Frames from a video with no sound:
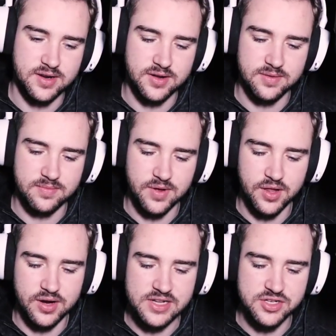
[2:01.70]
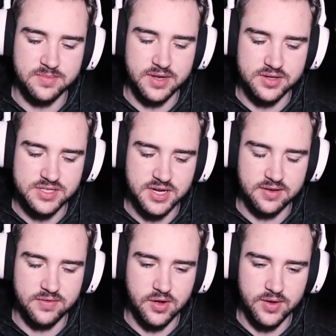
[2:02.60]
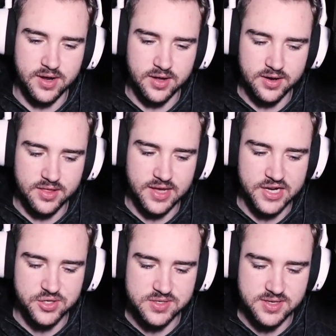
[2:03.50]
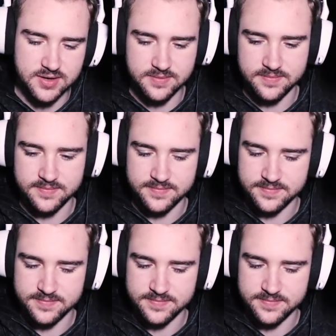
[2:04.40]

you know, other instrumental stuff going on in the actual song.